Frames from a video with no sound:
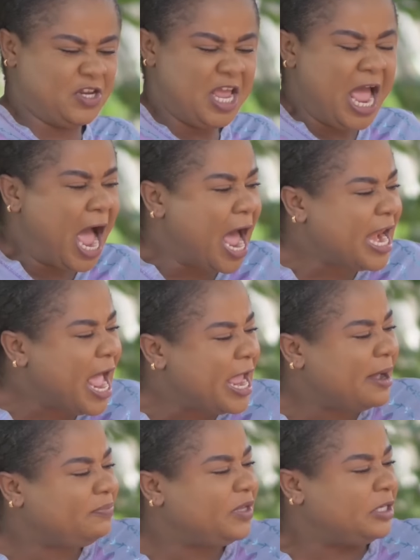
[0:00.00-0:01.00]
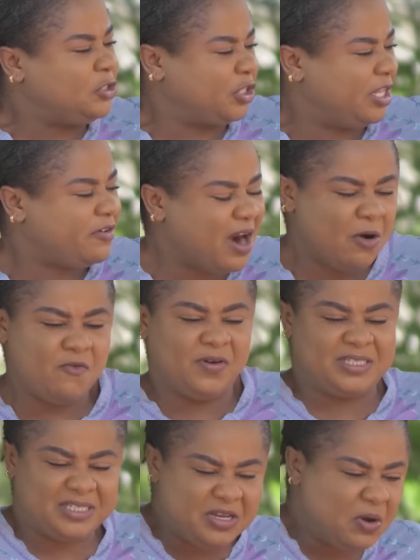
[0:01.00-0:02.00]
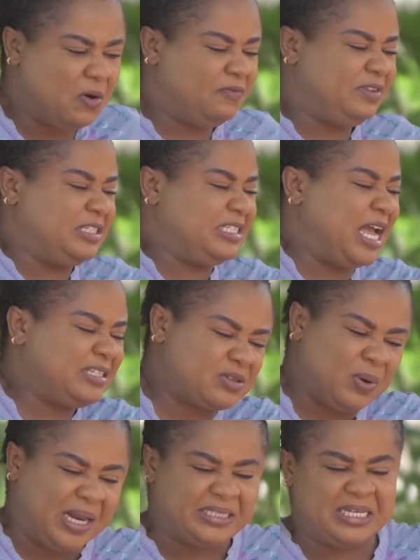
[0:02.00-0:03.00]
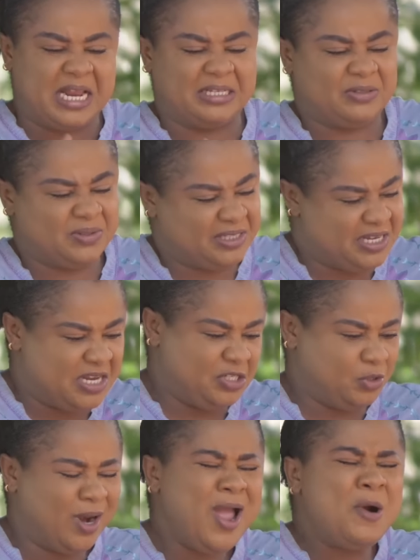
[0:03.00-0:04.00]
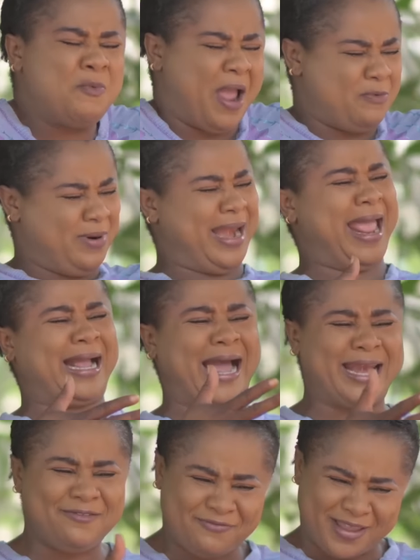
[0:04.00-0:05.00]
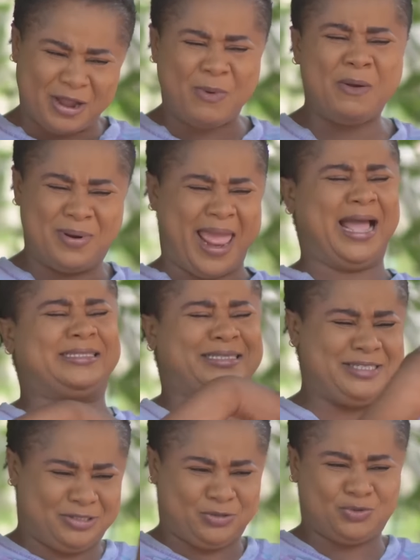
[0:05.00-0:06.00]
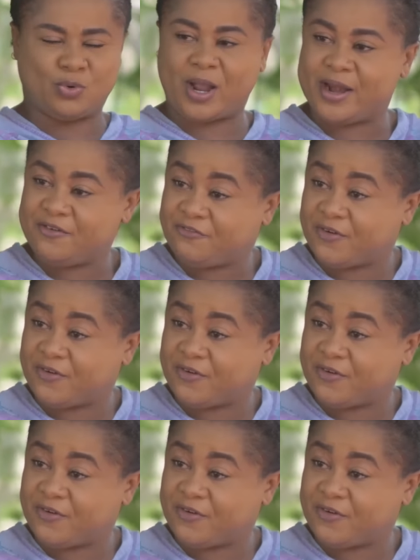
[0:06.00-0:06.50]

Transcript: And I am the general overseer of the tax collecting association. Why will I carry fire? Why will I assist you to carry